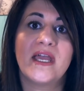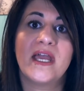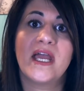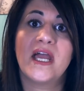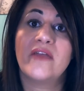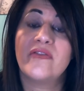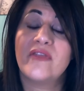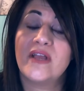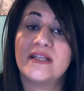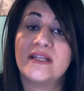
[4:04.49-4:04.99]

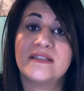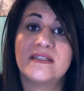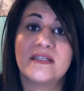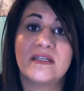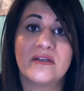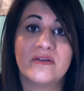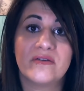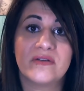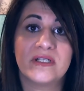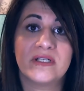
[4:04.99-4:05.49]
And that's
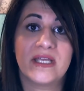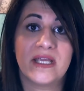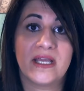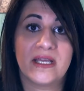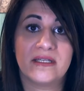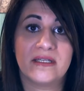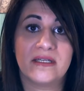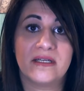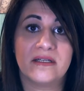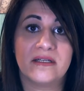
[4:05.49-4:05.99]
here in
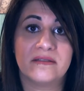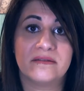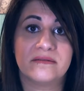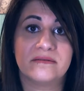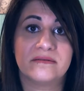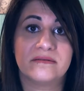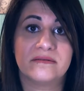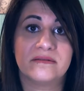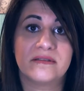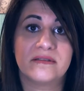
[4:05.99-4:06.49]
Canada.
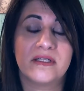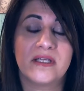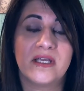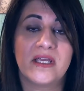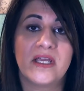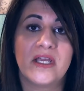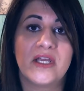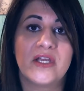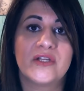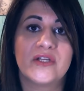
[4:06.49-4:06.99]

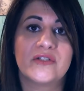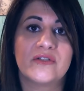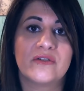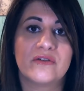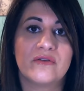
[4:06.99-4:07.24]
So